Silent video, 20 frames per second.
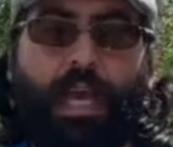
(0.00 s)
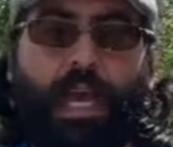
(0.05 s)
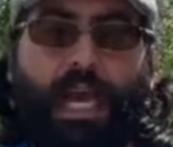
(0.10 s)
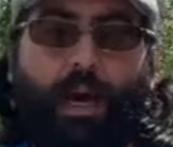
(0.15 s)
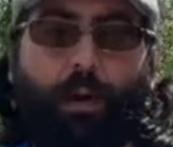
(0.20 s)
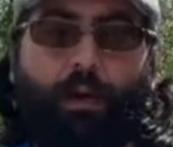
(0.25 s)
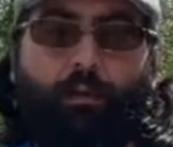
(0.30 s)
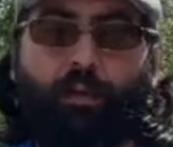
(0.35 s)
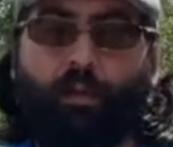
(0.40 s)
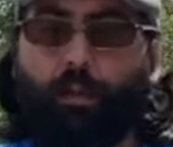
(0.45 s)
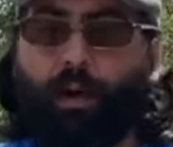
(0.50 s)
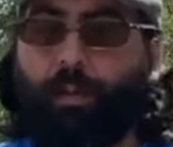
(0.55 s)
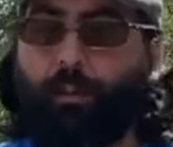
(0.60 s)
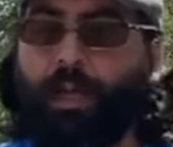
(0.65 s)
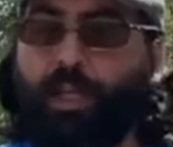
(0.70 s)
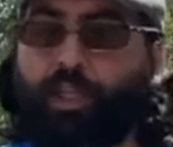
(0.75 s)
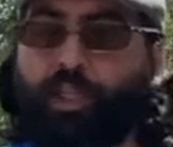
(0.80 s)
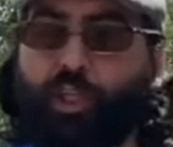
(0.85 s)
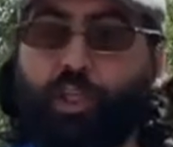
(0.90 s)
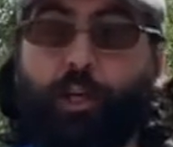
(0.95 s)
However, you want to
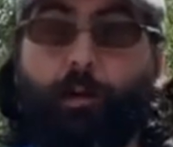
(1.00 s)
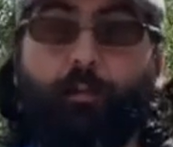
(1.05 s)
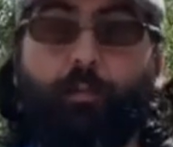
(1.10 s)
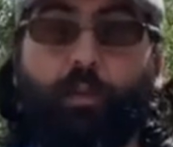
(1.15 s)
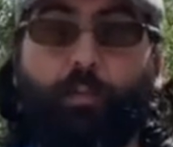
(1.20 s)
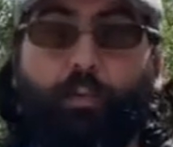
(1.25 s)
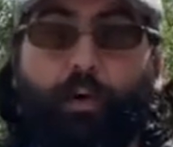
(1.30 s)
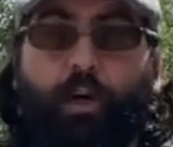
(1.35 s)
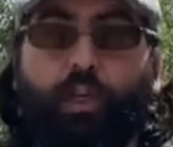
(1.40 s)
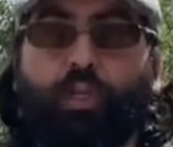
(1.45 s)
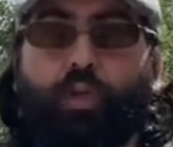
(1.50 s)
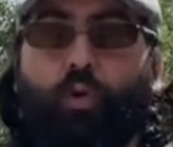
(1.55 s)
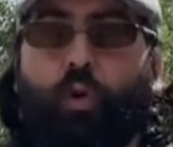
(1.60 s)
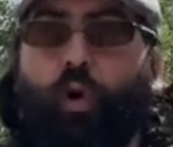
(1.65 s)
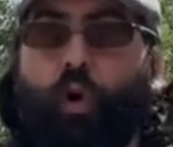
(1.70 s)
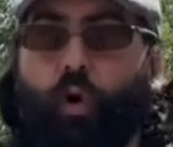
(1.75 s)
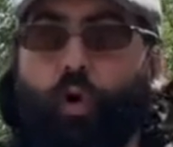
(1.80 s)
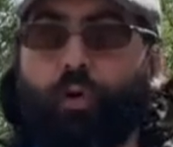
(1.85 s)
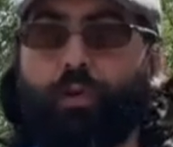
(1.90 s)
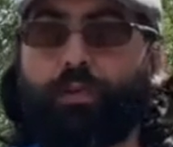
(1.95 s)
make sure you puncture
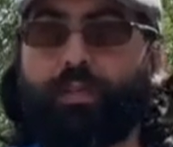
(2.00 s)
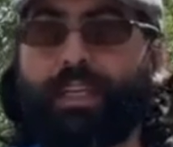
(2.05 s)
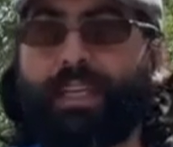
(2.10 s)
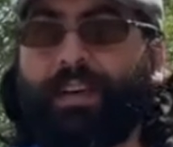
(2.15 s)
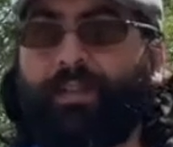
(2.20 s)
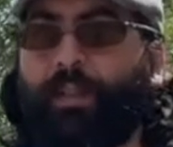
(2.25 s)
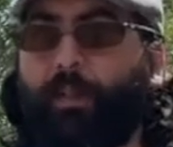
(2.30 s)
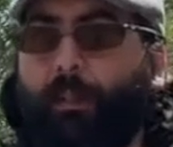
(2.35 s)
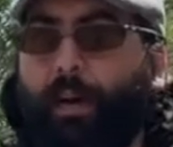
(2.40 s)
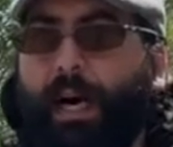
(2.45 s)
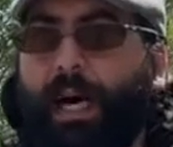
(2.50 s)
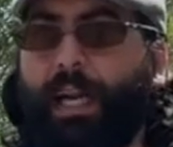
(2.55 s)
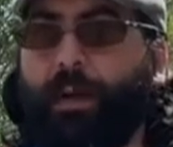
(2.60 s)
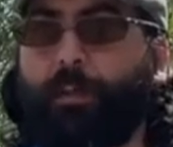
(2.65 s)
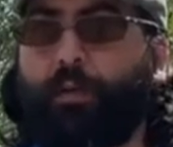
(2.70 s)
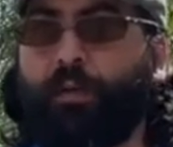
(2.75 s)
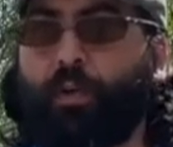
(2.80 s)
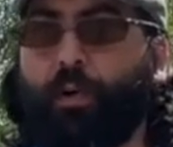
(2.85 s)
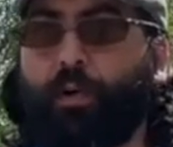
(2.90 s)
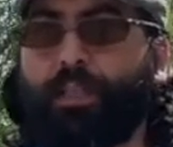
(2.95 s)
holes in the bottom
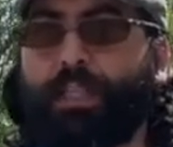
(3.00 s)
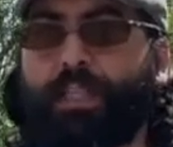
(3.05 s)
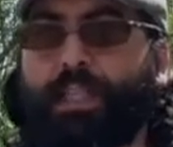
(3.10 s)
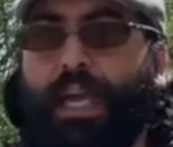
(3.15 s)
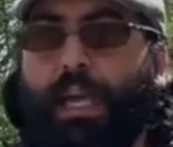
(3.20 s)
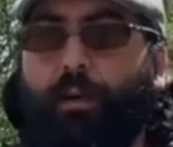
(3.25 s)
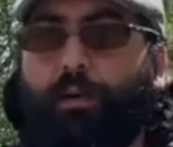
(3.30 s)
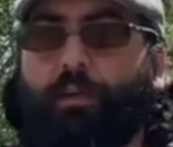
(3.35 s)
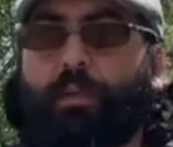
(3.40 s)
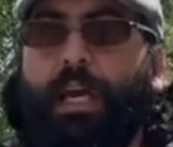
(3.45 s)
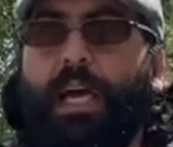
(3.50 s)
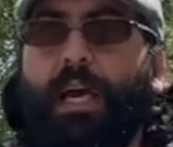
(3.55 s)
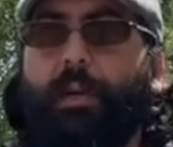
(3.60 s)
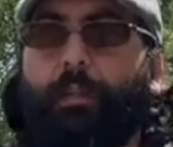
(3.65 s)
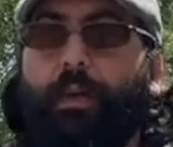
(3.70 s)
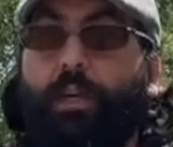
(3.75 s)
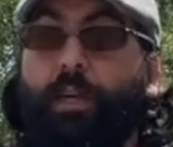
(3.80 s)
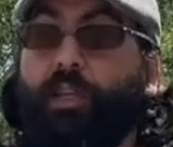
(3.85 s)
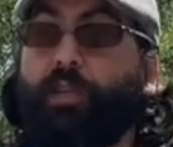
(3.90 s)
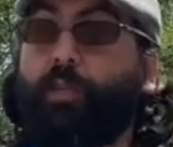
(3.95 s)
of those containers
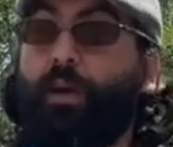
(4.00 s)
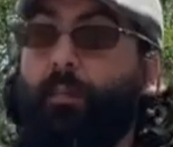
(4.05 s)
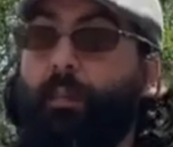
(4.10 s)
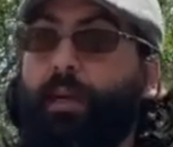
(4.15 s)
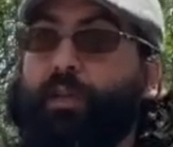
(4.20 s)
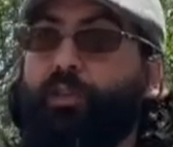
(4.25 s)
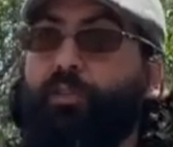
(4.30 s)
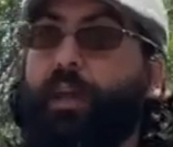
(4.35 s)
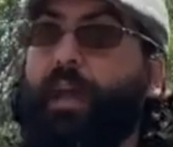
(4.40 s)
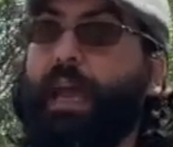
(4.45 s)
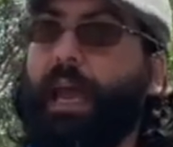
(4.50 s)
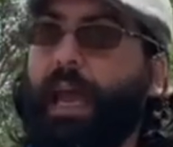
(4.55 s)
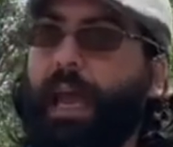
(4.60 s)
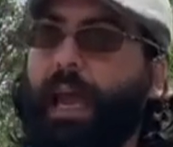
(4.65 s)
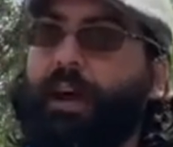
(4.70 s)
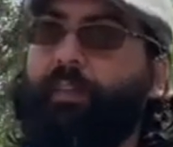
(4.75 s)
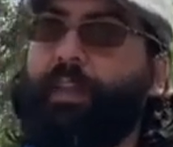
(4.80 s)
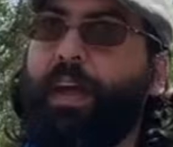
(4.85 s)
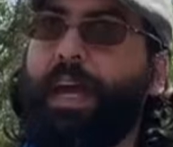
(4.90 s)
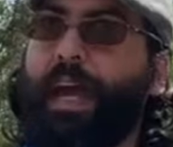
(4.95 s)
because you want to make sure they
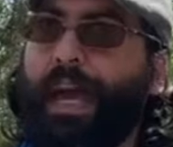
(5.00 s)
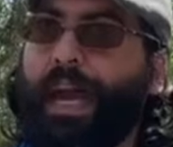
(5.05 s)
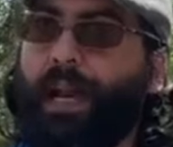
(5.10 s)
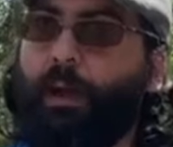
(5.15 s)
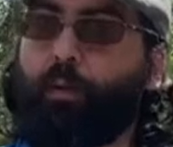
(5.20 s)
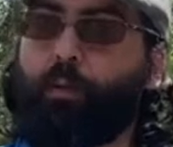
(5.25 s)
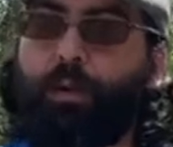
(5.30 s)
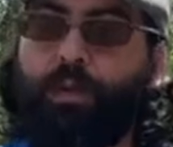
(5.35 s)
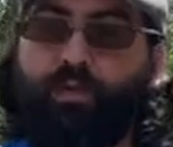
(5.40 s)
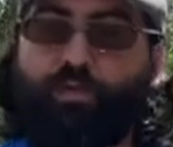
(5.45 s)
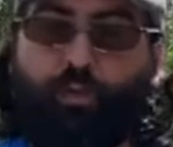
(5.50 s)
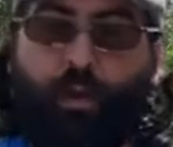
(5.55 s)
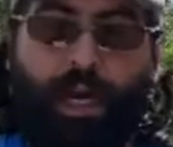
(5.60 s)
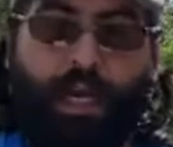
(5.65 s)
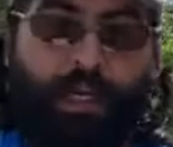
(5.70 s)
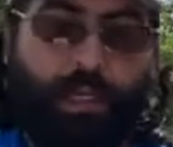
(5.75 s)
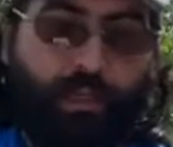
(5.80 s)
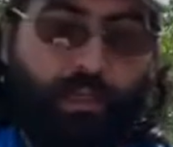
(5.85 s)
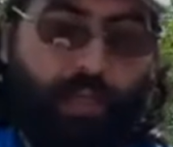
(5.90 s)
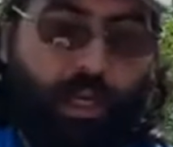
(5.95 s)
have that adequate
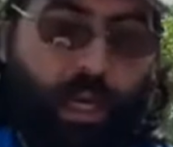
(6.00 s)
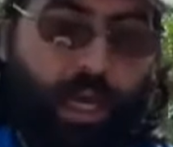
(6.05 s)
drainage.